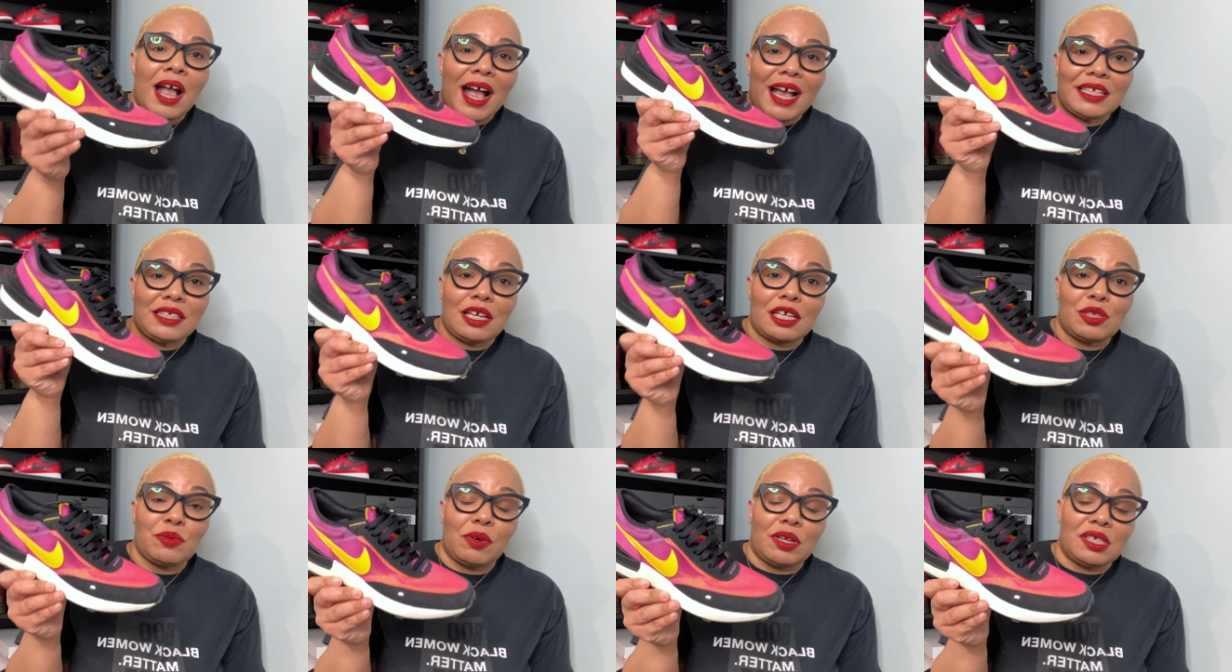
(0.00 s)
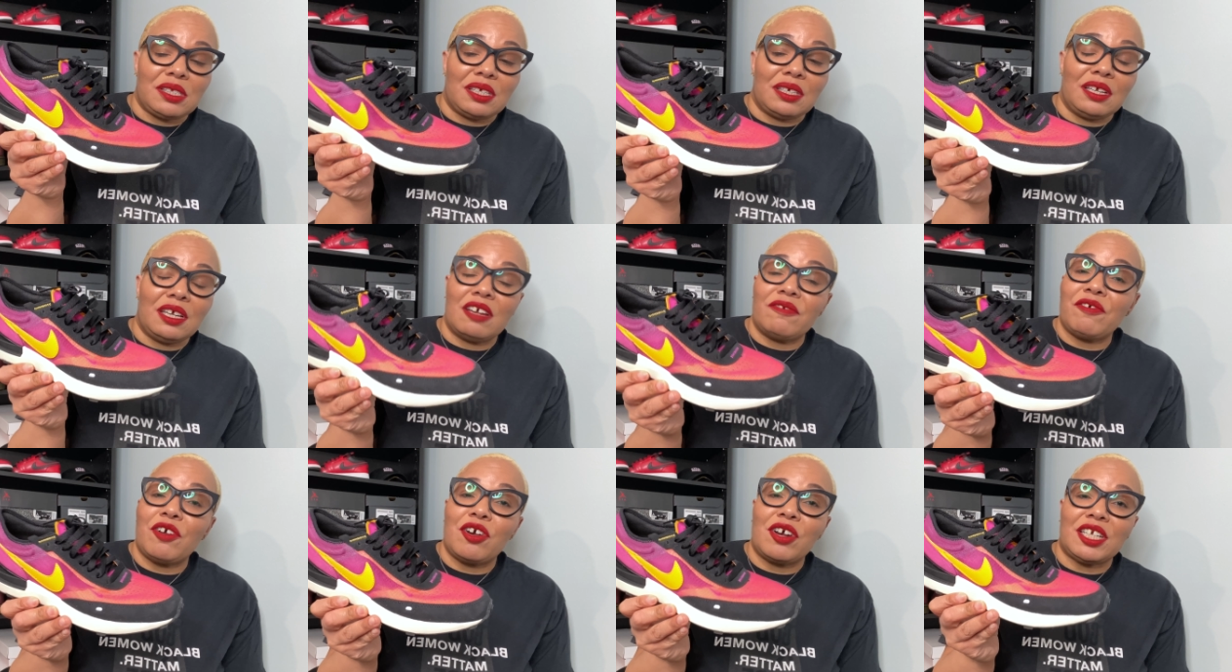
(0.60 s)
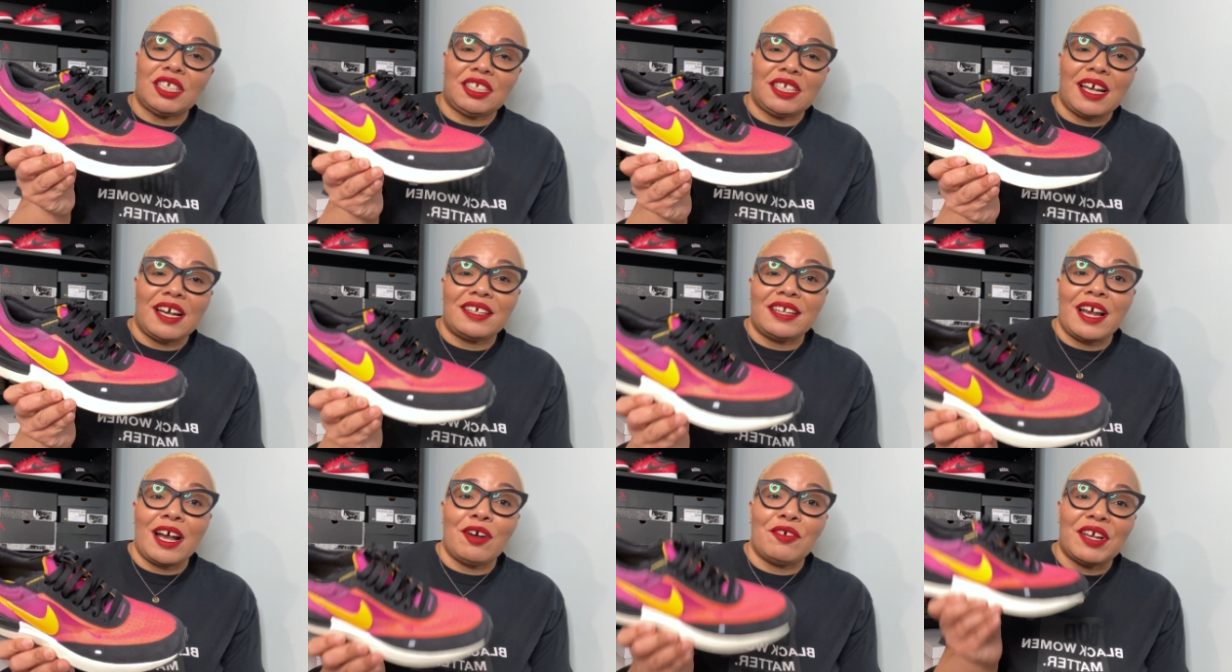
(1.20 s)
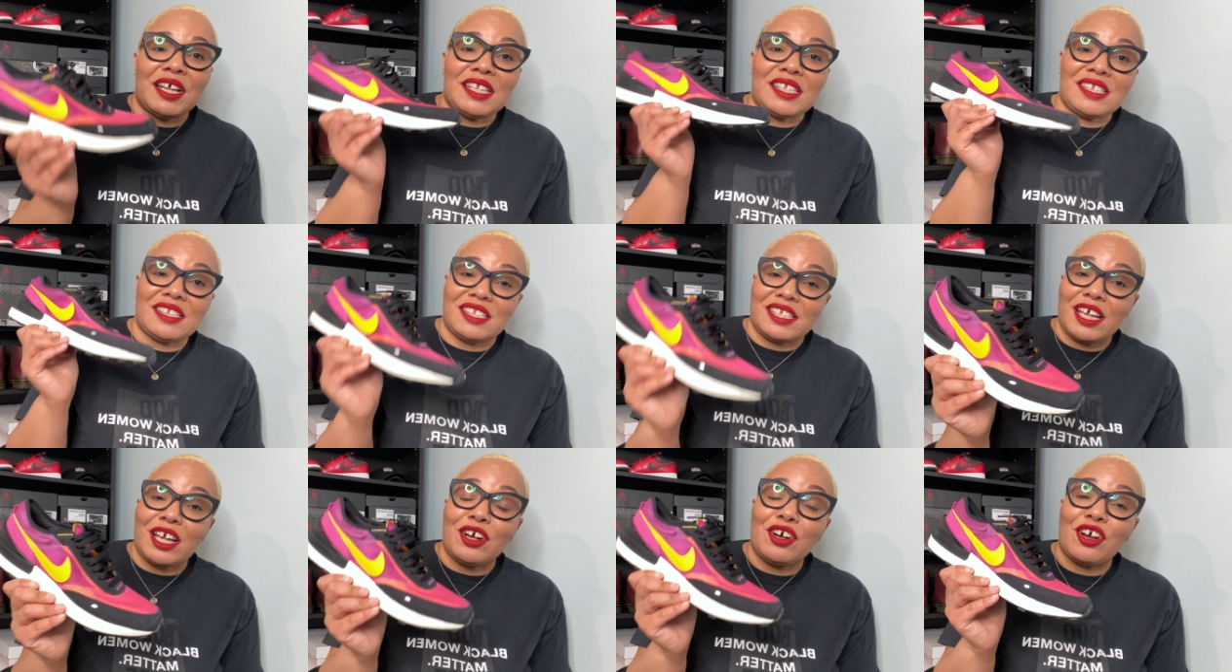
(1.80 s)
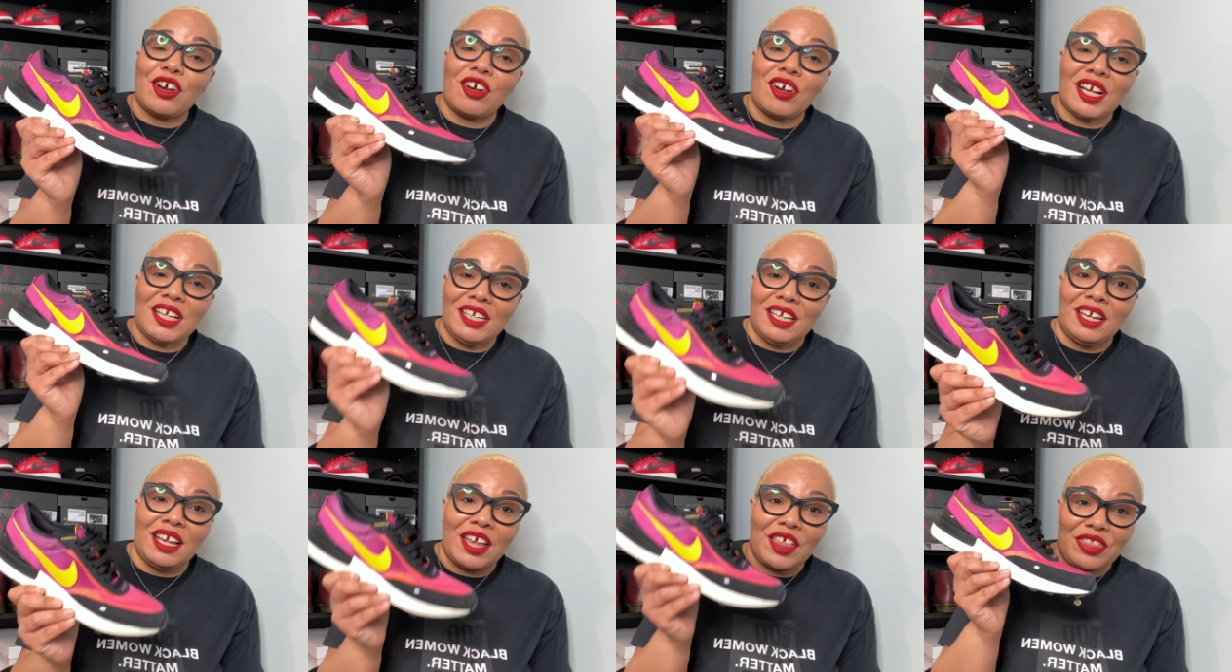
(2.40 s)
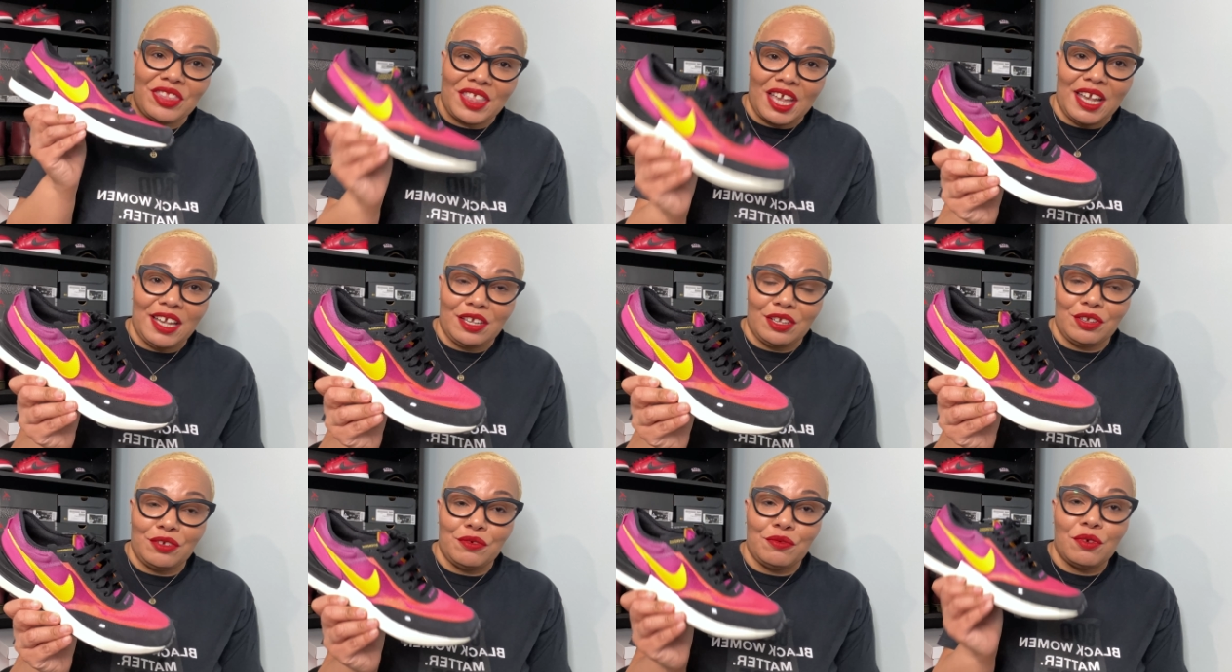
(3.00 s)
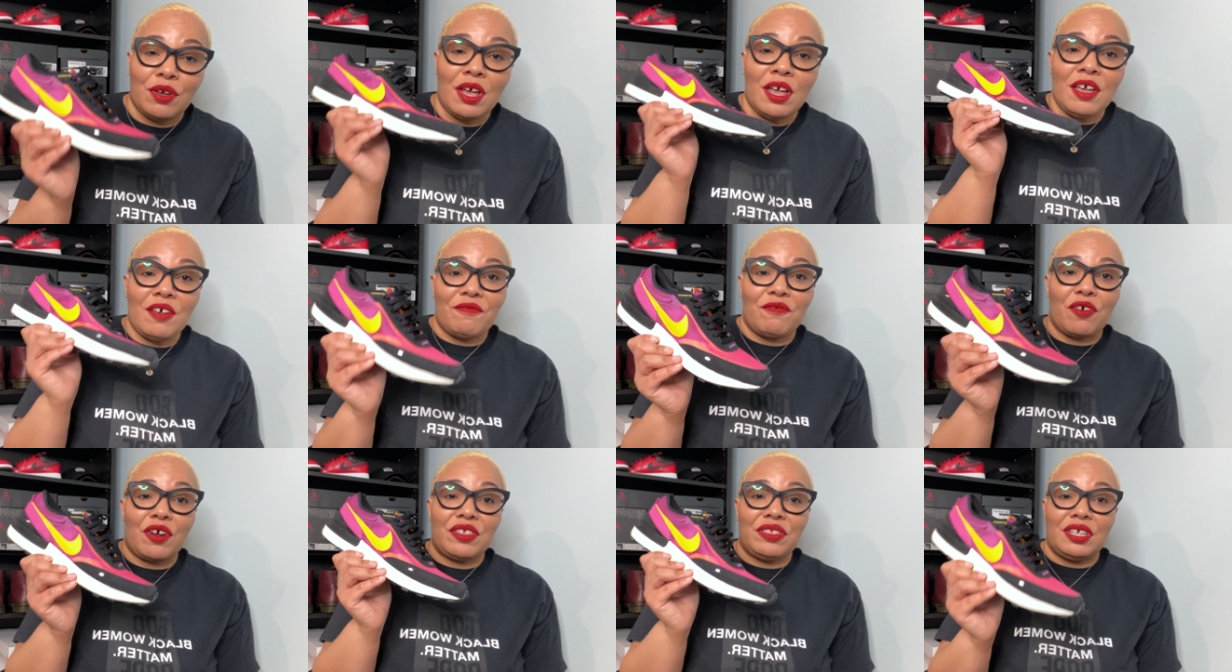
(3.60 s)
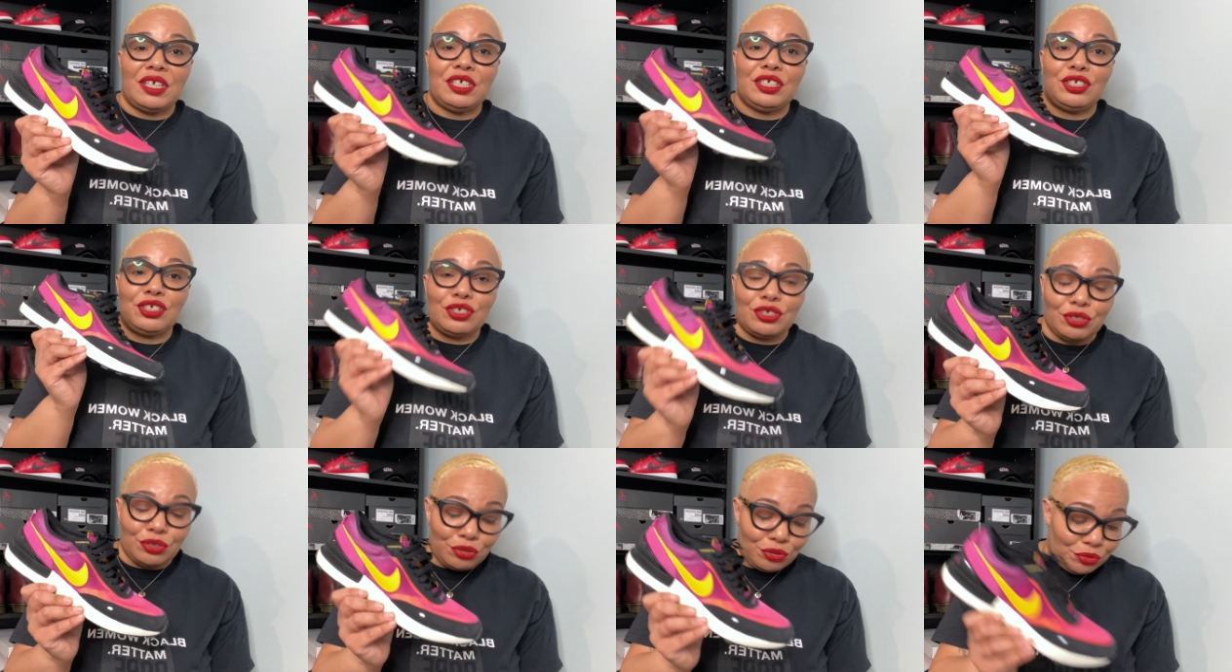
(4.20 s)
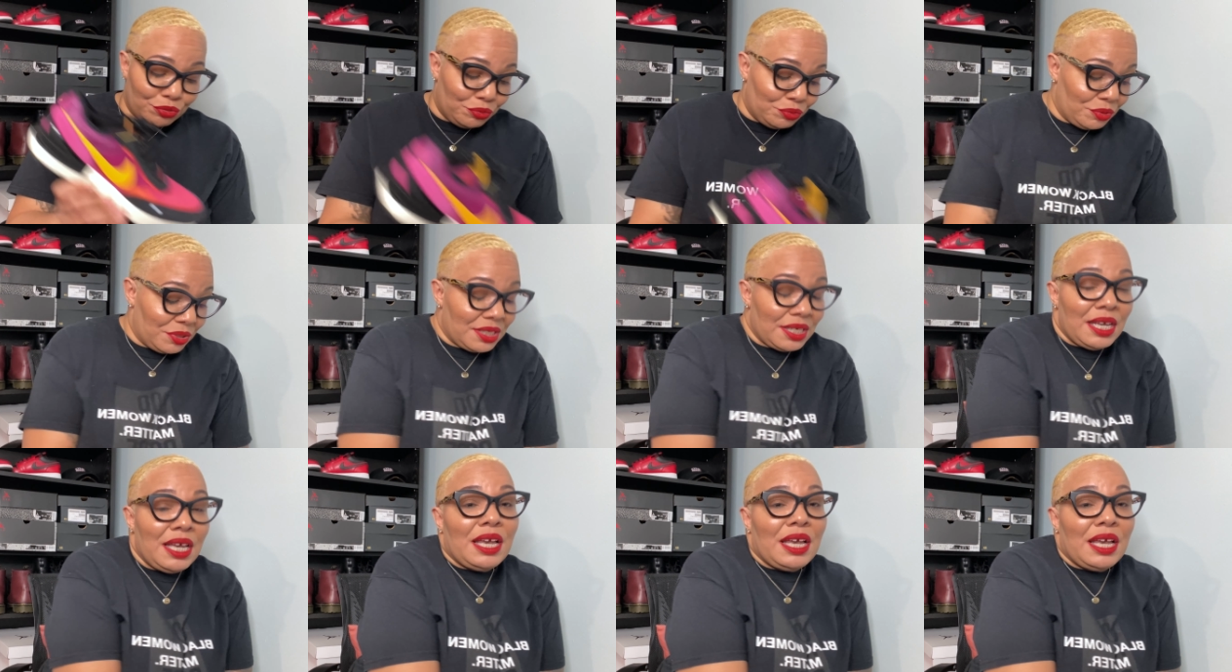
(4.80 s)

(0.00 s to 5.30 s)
I just wanted to give her a shout out and tell her again, thank you for these shoes.